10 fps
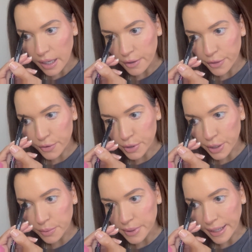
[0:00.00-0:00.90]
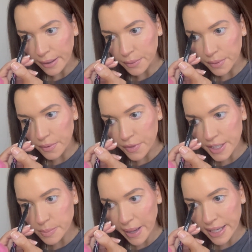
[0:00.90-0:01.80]
through. Now
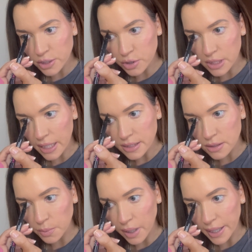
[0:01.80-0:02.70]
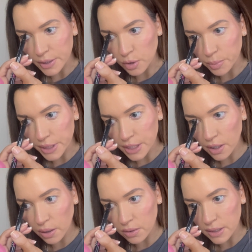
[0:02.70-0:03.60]
this pen does last a while, but you
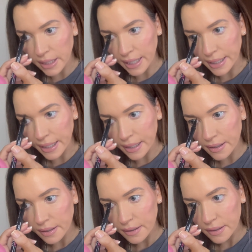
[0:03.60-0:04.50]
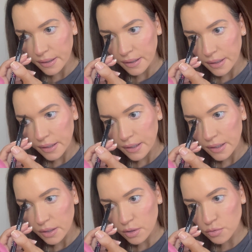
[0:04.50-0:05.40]
can't let it
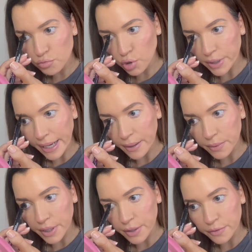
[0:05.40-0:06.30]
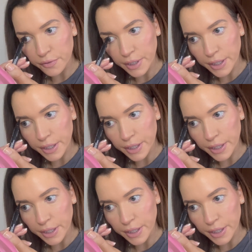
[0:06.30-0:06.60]
run out of